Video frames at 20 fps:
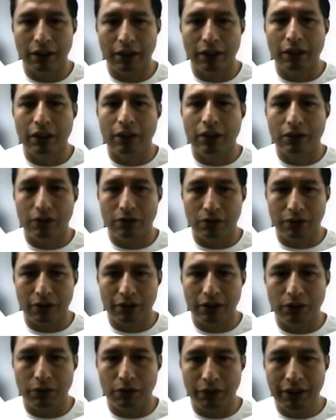during
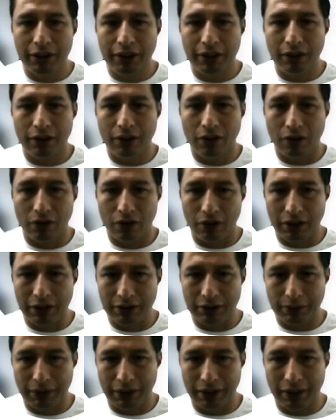winter or a
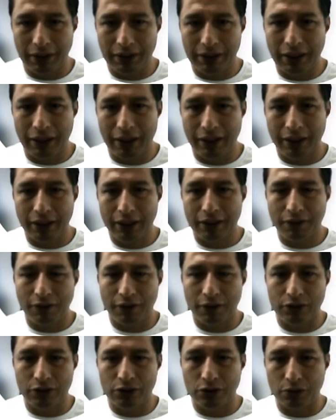smaller area for
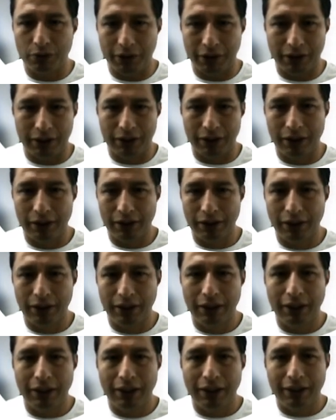summer.
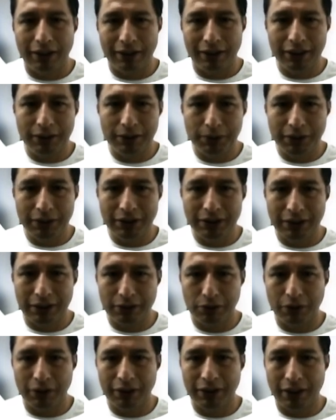This means that we
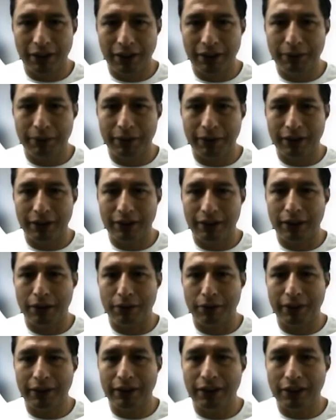take better
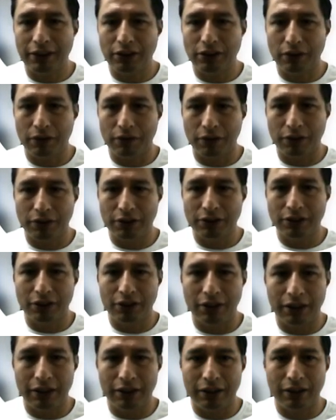advantage of how
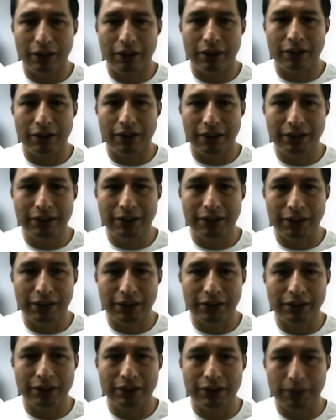solar rays hitting
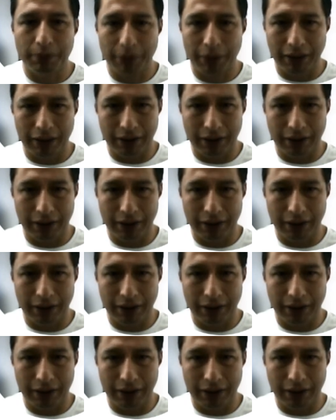the panel.